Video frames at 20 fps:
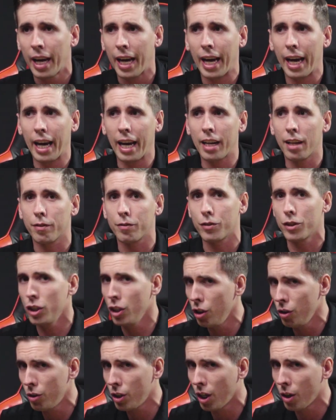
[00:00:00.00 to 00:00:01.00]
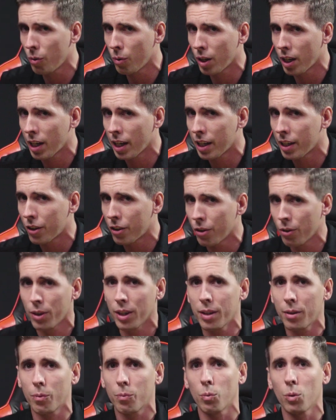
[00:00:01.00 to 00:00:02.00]
And if you don't want to do
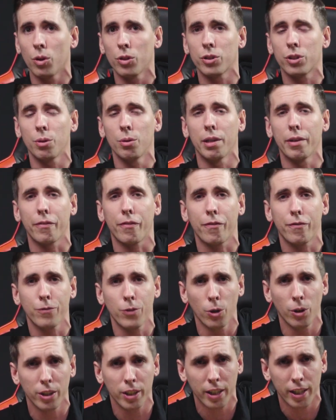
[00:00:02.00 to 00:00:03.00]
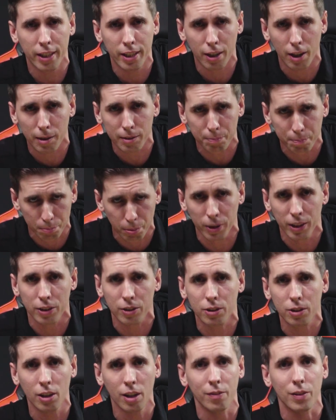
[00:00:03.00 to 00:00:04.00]
it, we'll do it for you in our print
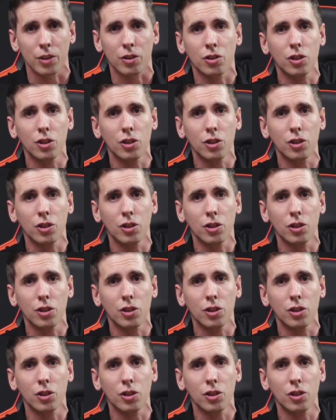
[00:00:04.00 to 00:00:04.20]
service.